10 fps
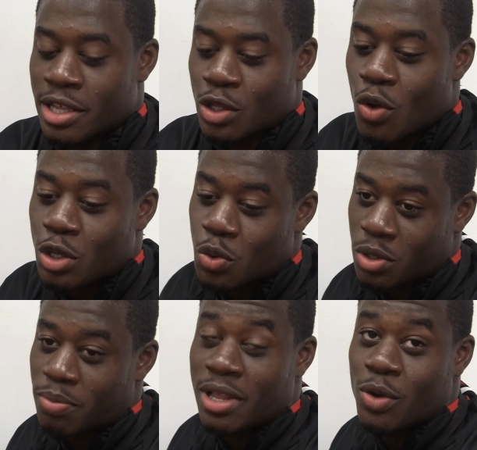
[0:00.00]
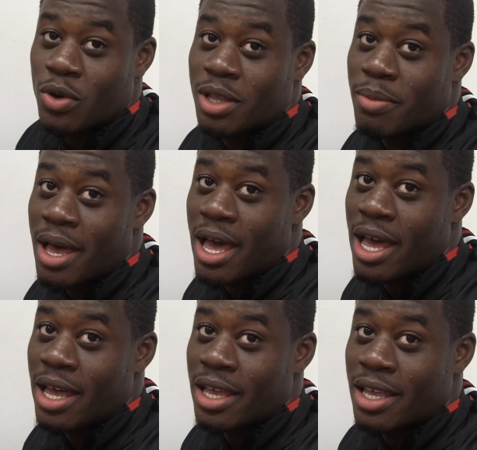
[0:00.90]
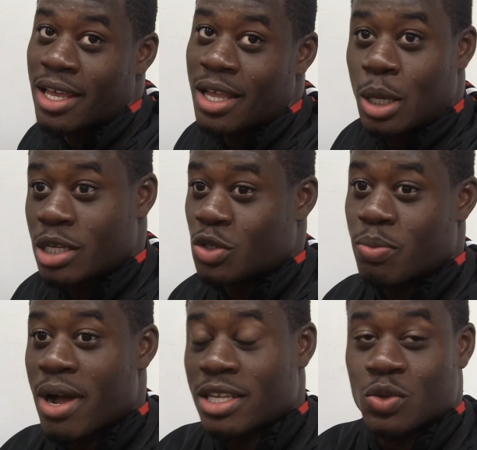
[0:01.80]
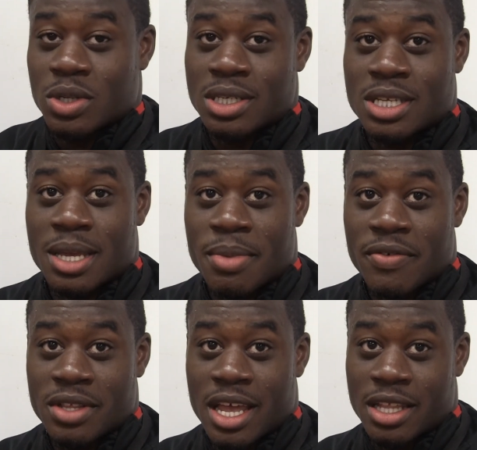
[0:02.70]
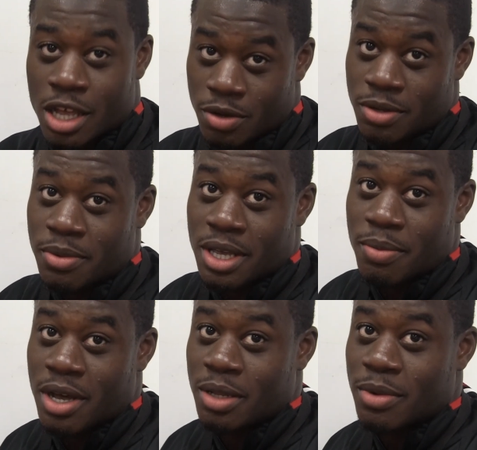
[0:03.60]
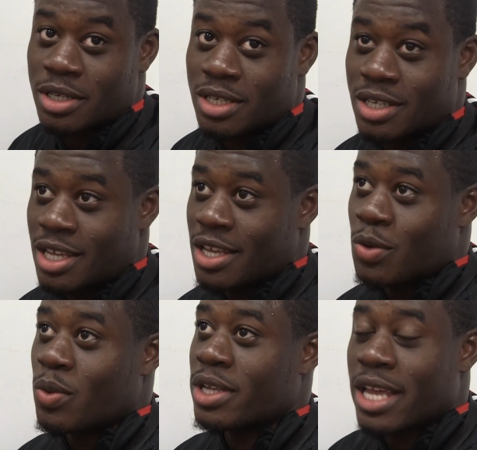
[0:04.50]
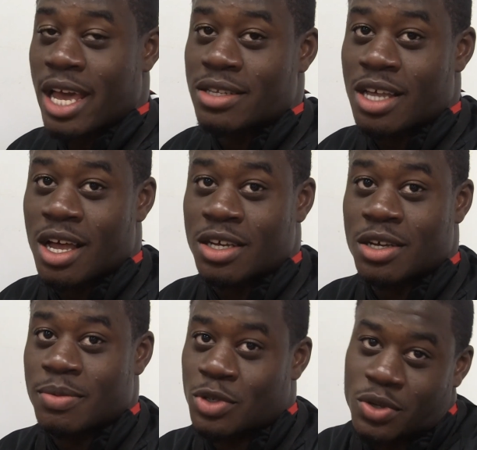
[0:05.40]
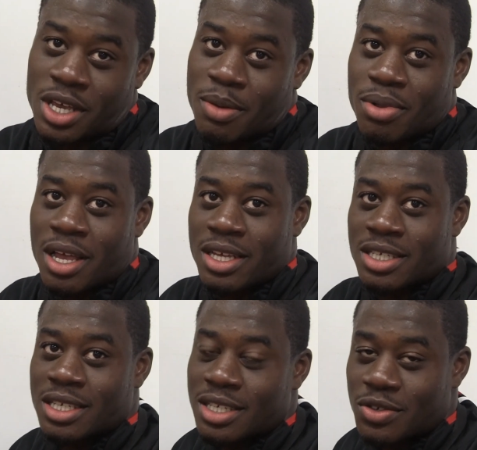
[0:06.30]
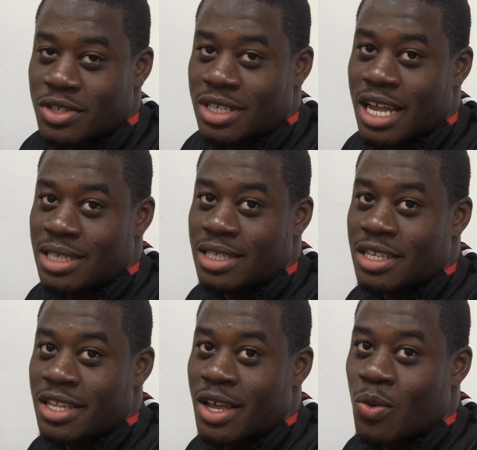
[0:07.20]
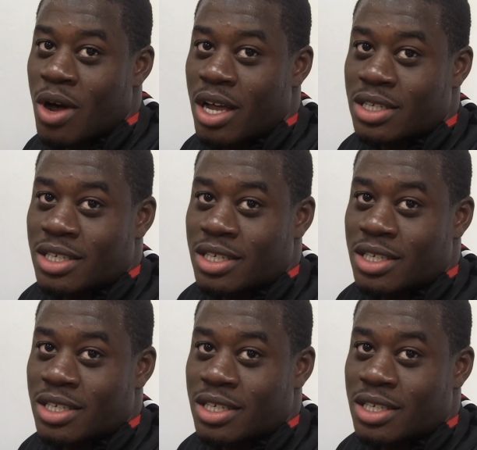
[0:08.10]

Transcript: Knowing you want to play really bad because you practice with this team every day to help them get better. But when game time comes, you can't play. You just got to sit there and watch.